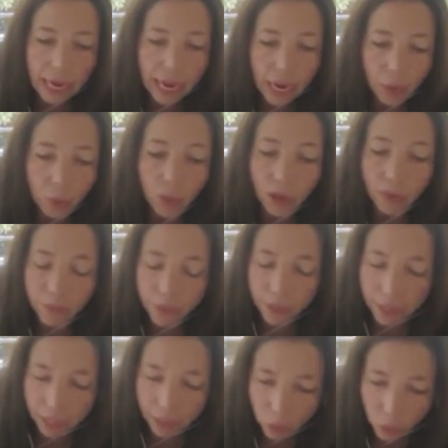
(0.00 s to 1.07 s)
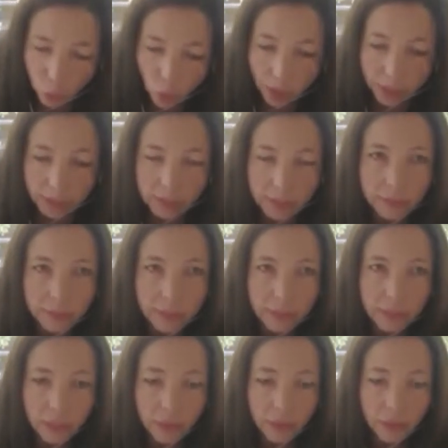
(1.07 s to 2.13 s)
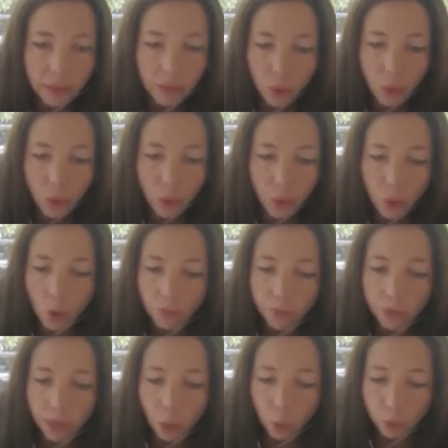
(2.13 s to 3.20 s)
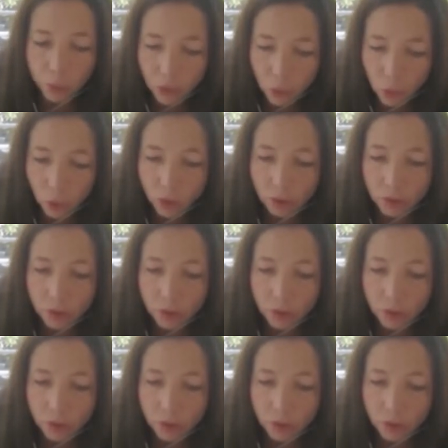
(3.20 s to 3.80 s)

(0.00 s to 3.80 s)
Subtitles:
And we have Fernando Suárez, the CFO of Ecopetrol,